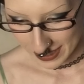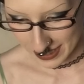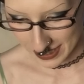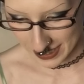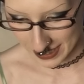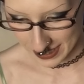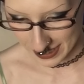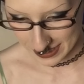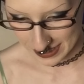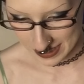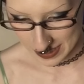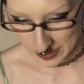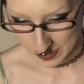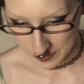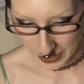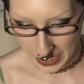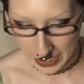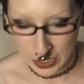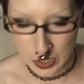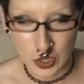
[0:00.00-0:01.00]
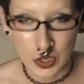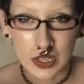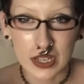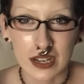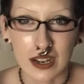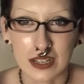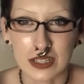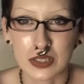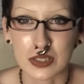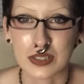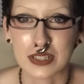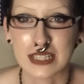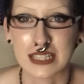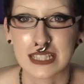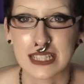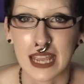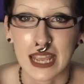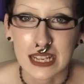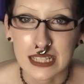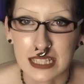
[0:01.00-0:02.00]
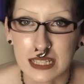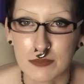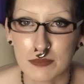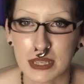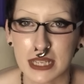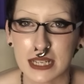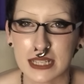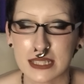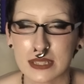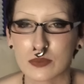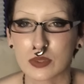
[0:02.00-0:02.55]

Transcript: and I couldn't understand him because